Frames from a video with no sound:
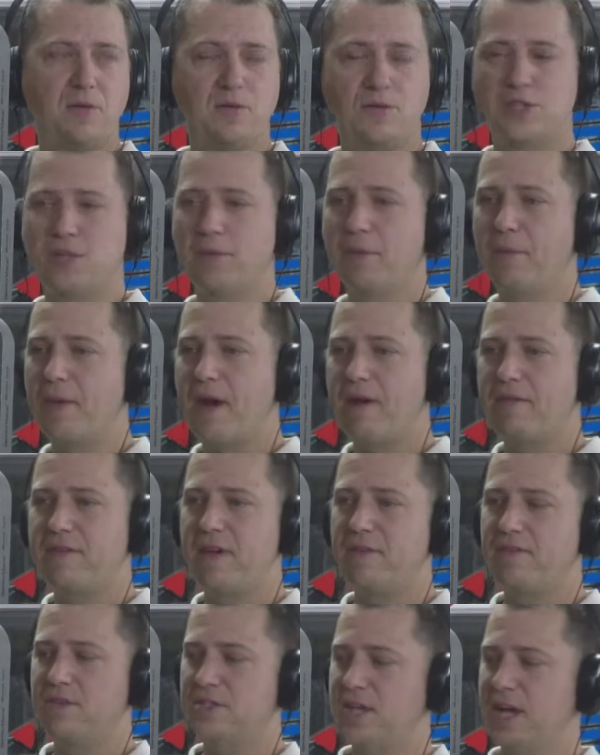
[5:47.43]
Some of my
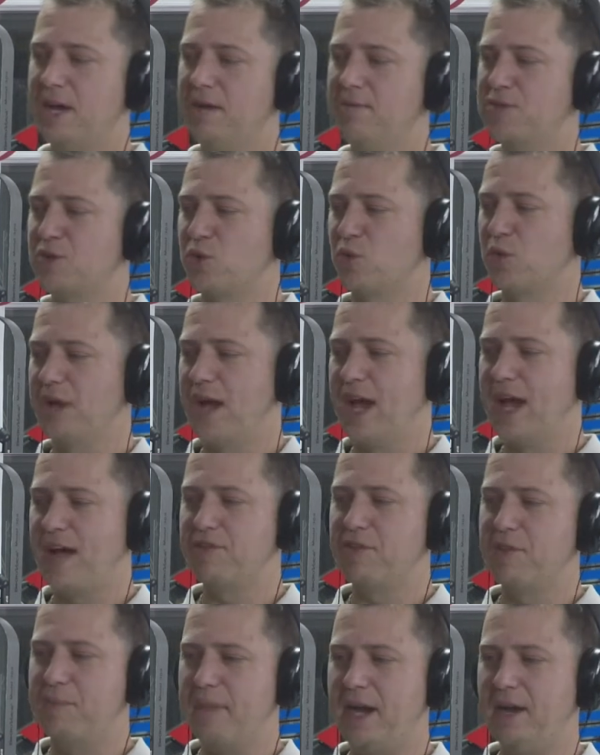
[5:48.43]
favorite times are when I
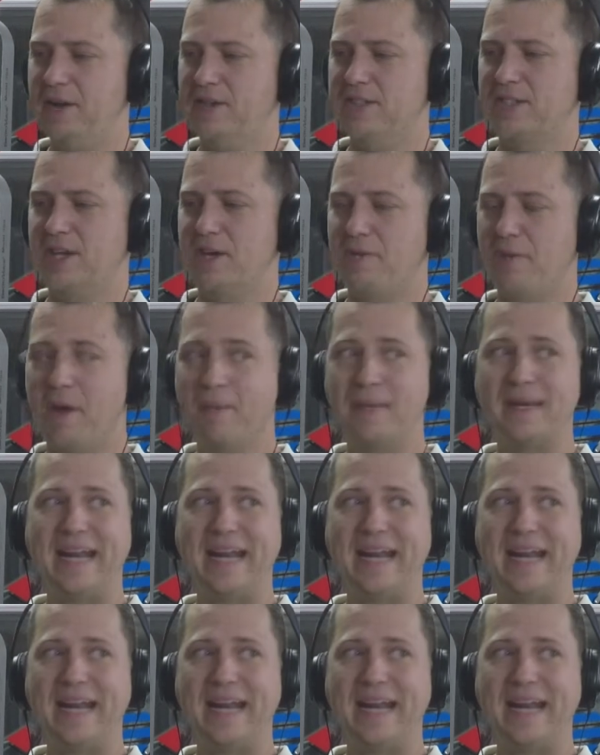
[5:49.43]
have the parents come up